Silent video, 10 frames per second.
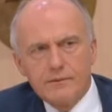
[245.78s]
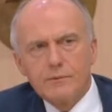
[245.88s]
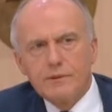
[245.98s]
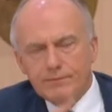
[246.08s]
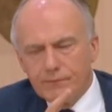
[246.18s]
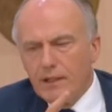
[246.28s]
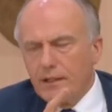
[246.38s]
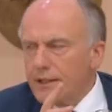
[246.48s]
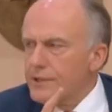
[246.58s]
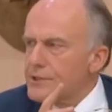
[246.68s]
Well,
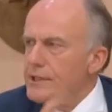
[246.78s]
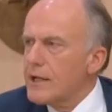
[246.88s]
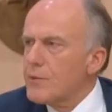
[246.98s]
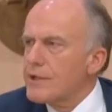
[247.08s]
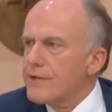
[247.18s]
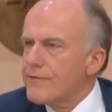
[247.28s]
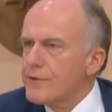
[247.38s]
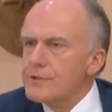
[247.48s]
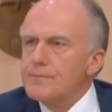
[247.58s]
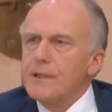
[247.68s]
let us know when you
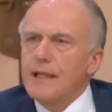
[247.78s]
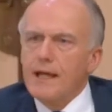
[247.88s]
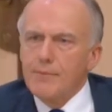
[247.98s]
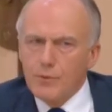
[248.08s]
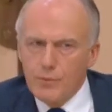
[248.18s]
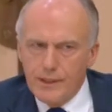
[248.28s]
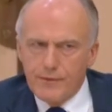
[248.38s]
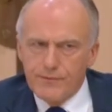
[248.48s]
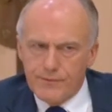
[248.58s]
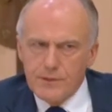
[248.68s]
first became
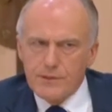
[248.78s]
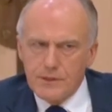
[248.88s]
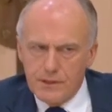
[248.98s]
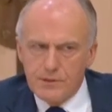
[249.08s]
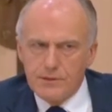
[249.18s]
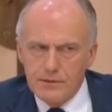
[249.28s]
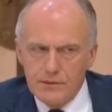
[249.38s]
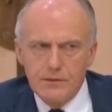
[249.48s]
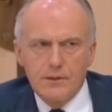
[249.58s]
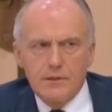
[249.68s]
aware of this
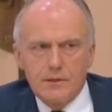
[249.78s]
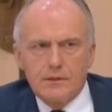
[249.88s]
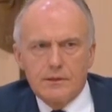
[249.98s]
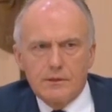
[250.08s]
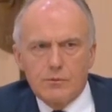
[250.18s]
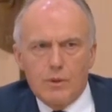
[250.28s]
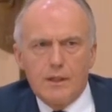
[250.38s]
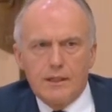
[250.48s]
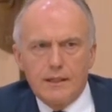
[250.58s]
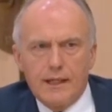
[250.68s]
issue and
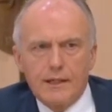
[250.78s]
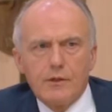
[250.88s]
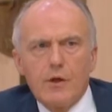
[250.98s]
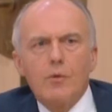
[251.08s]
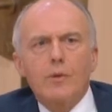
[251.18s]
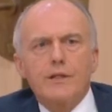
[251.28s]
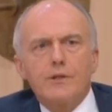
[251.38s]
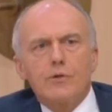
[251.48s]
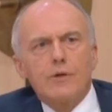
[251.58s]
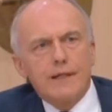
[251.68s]
why, and when
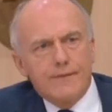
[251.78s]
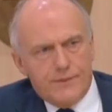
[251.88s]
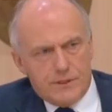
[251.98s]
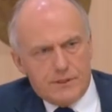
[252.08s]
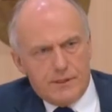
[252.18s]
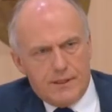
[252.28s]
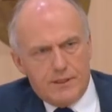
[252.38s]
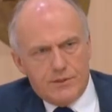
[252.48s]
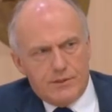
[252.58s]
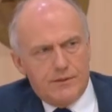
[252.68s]
your
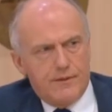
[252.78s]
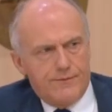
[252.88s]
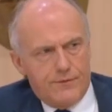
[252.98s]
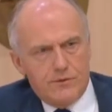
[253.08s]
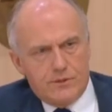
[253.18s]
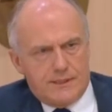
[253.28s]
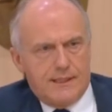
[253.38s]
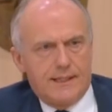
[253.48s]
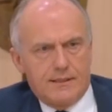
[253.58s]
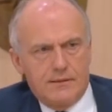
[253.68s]
investigation first
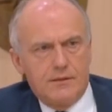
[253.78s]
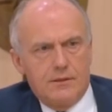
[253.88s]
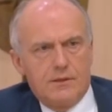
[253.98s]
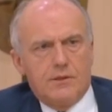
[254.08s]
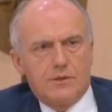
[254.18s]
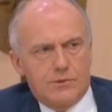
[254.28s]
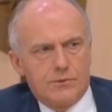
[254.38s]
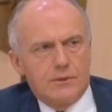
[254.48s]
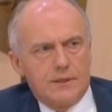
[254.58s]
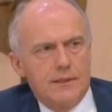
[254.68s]
started.
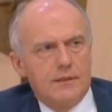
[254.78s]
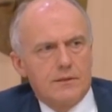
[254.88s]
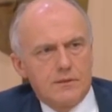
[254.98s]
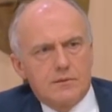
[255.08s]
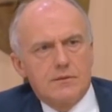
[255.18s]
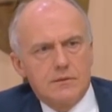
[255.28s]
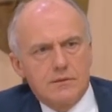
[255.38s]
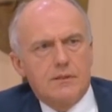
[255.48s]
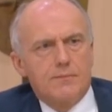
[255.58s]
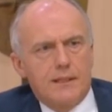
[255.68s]
Surely, as soon
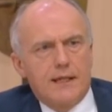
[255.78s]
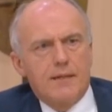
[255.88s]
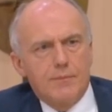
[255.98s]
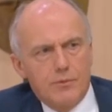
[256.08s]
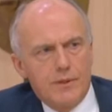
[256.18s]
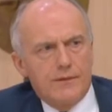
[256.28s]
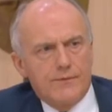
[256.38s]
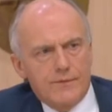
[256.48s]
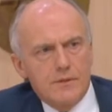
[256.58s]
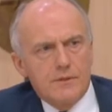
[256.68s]
as you became aware
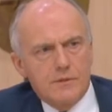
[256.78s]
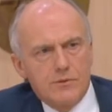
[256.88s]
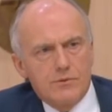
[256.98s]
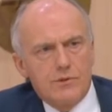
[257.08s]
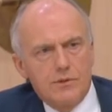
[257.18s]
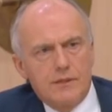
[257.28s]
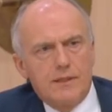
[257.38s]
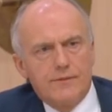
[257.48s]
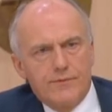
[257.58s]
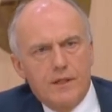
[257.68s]
of this, your
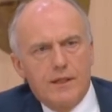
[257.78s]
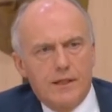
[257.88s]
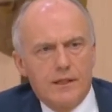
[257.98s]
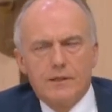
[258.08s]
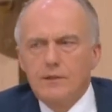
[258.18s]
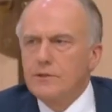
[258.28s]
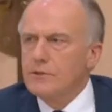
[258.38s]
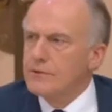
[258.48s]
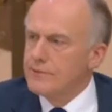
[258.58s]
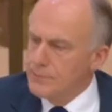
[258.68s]
duty of care
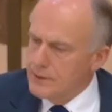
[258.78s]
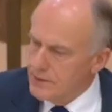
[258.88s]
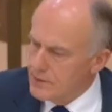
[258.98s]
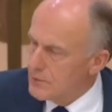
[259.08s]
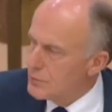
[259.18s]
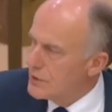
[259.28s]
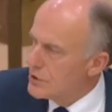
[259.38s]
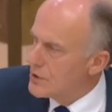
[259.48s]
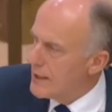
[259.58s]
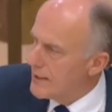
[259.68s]
should have been to
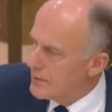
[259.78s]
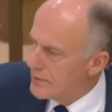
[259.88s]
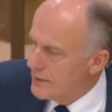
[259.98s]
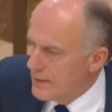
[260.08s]
reach out,